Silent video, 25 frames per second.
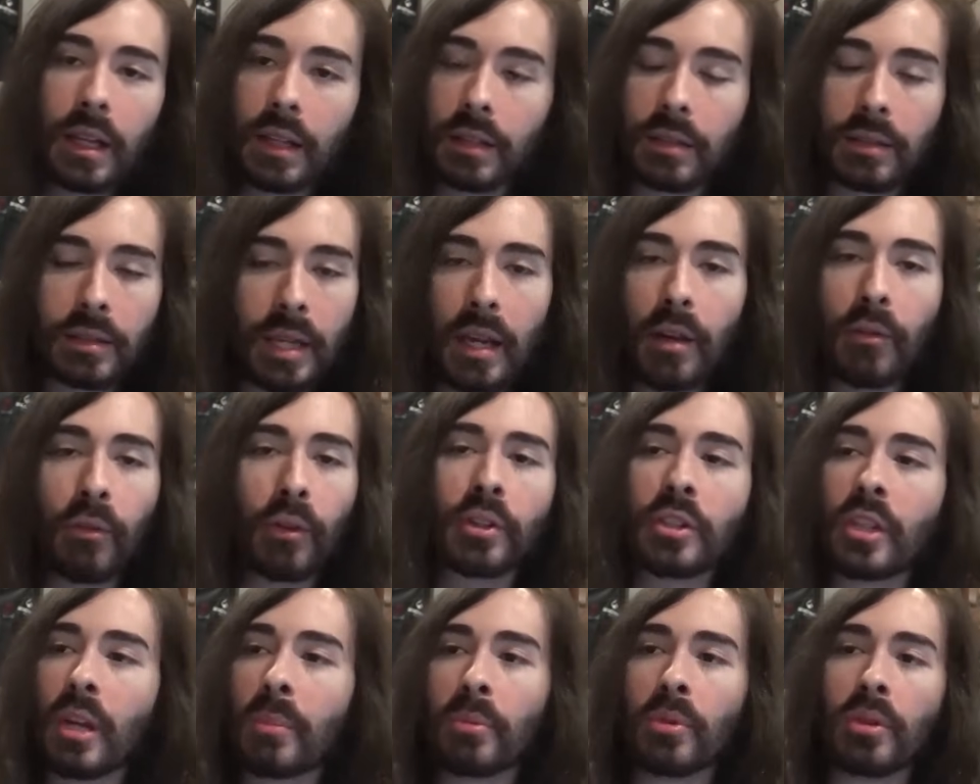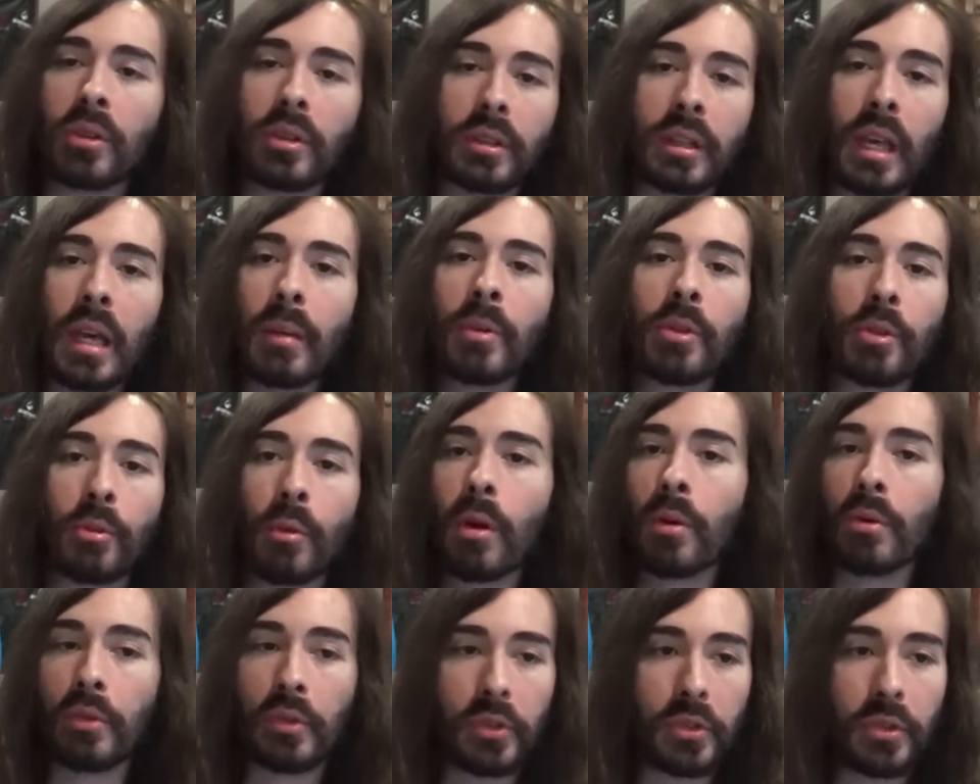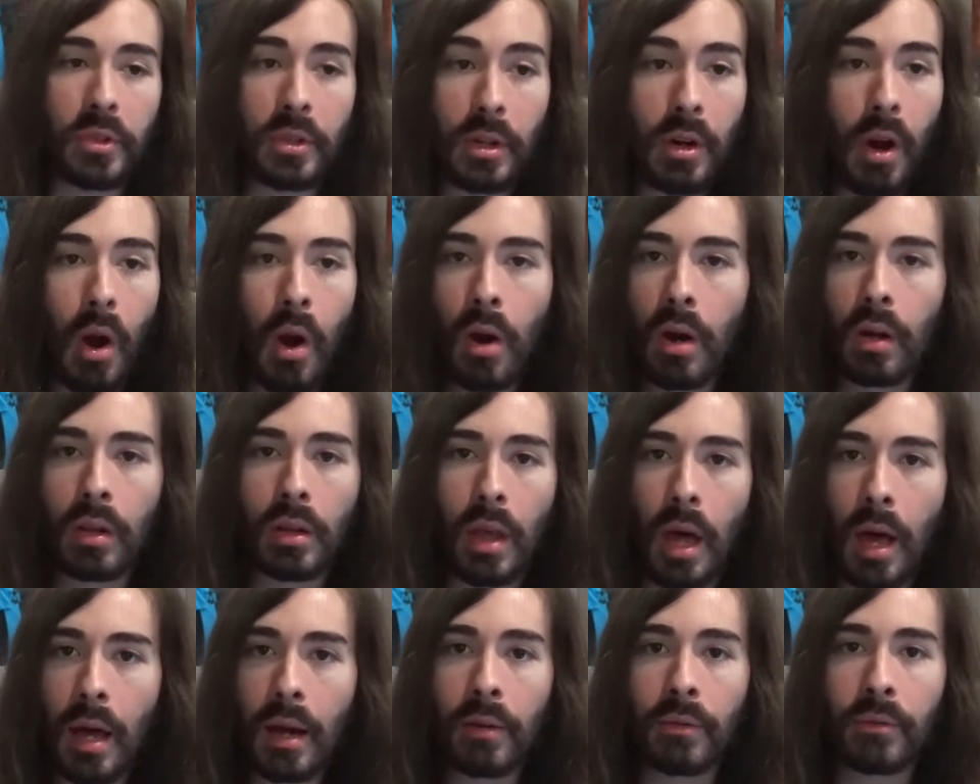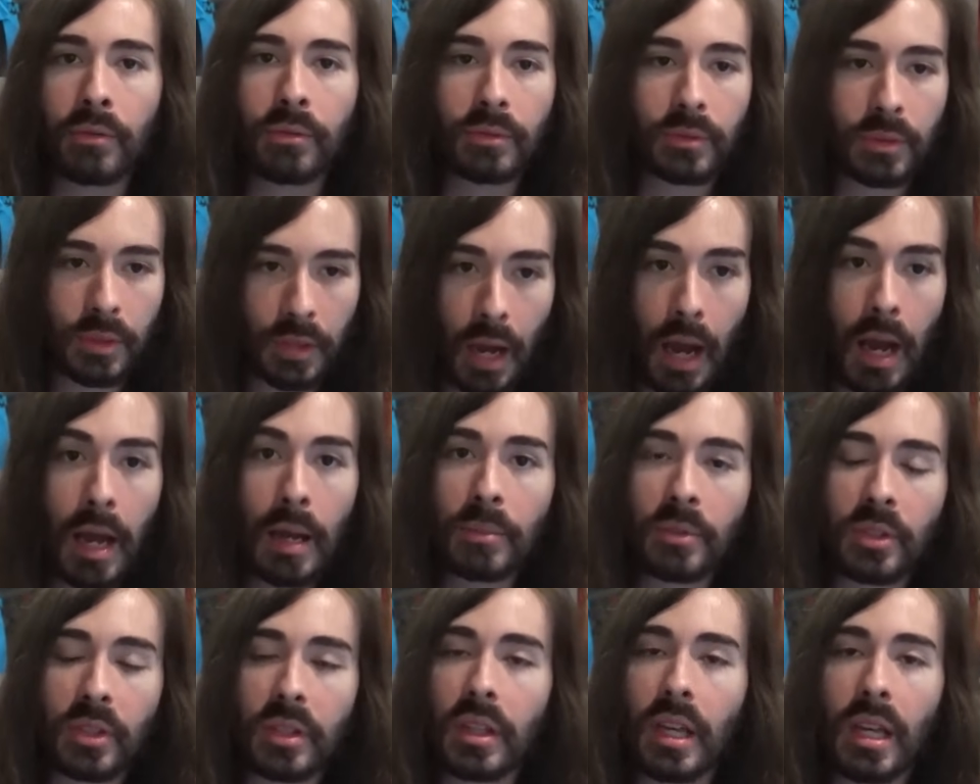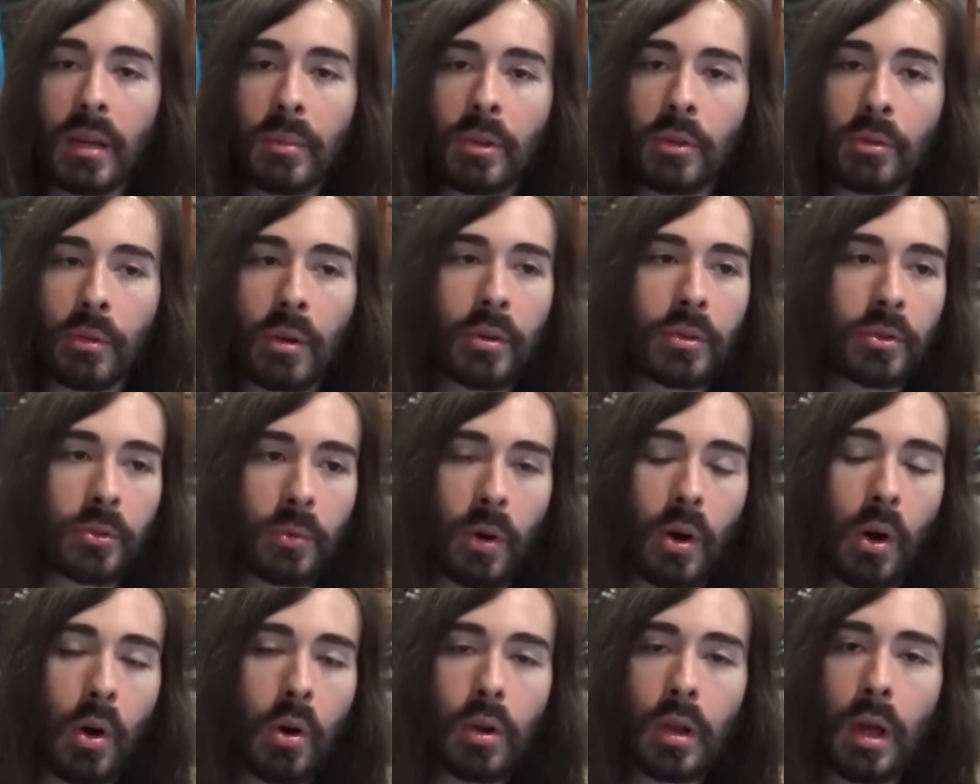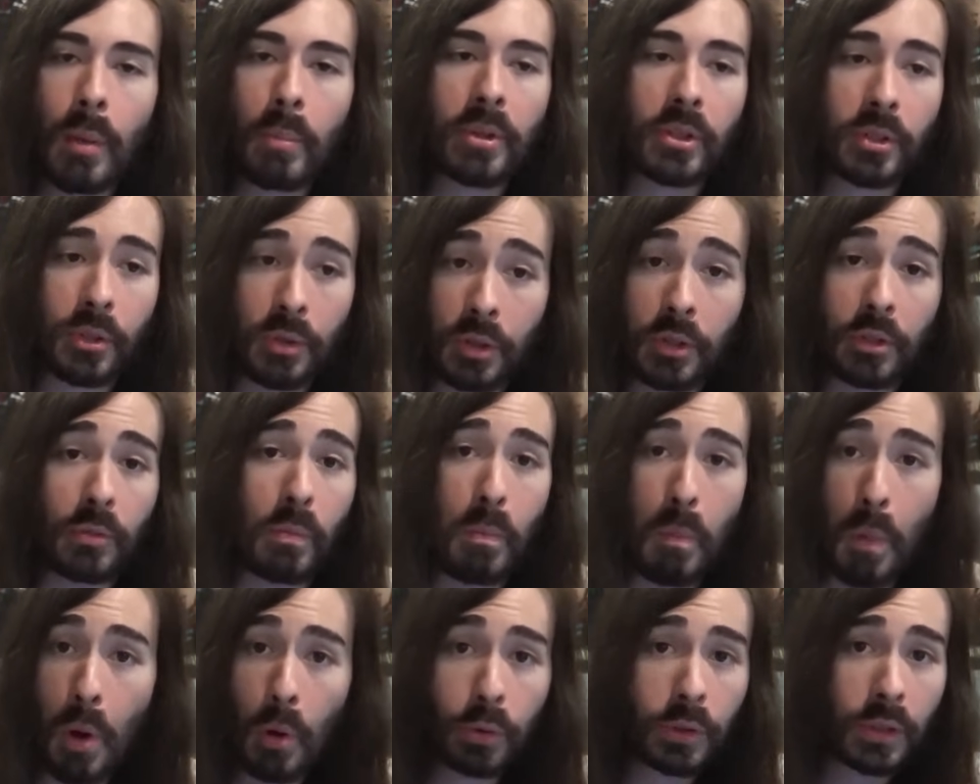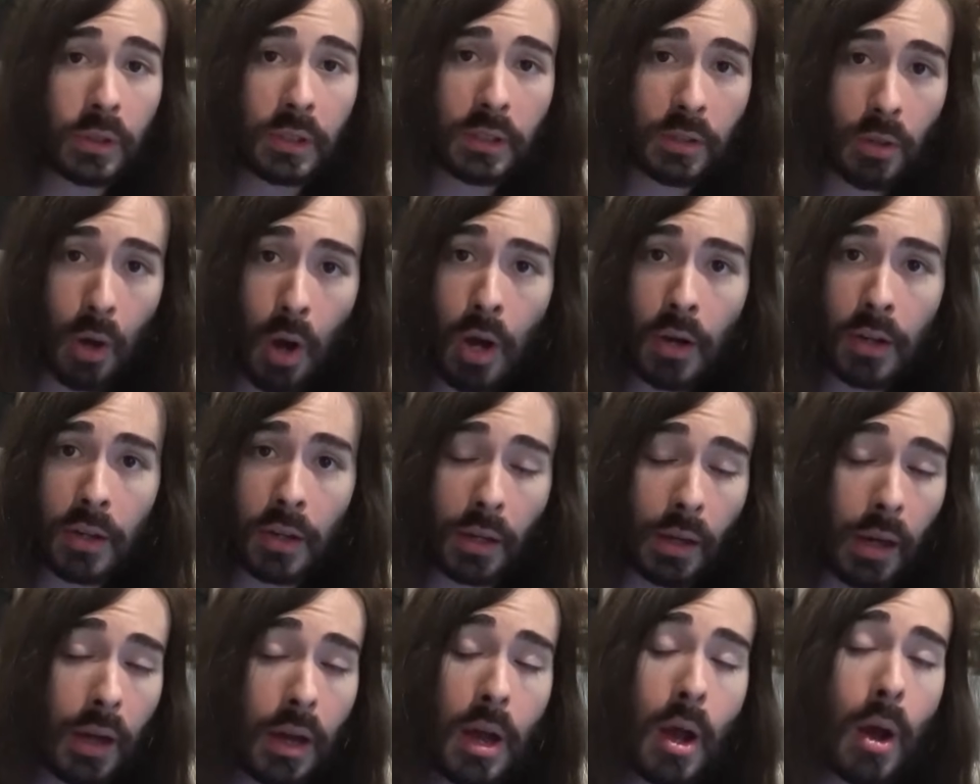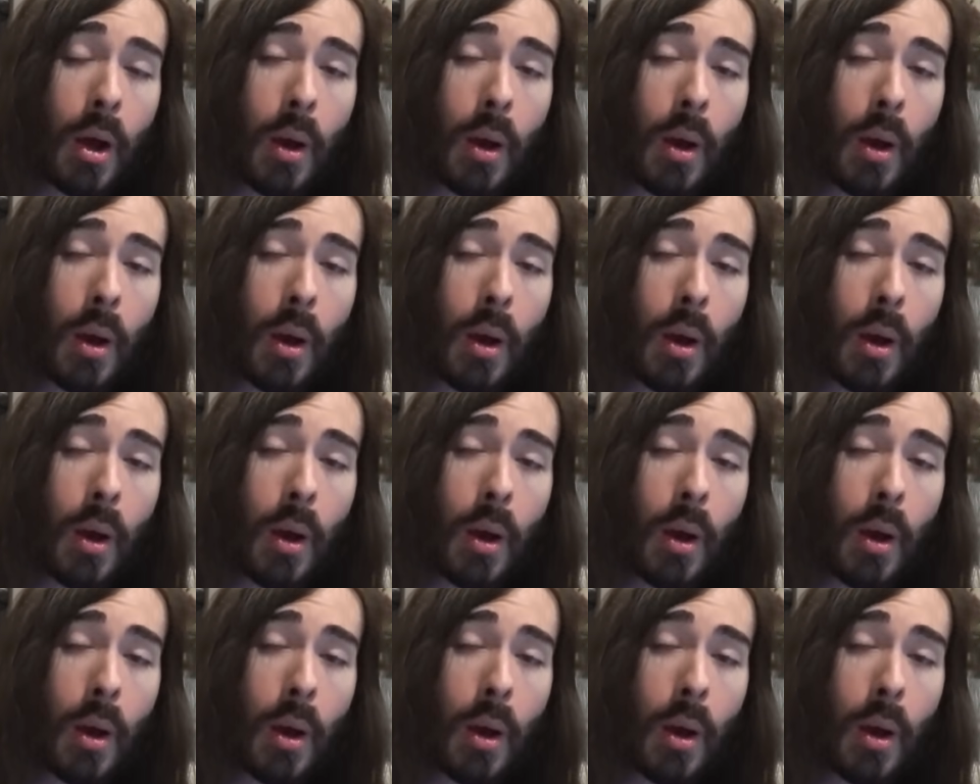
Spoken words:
Take, for example, Game of Thrones. There are a lot of times in Game of Thrones where a whole episode is mostly talking.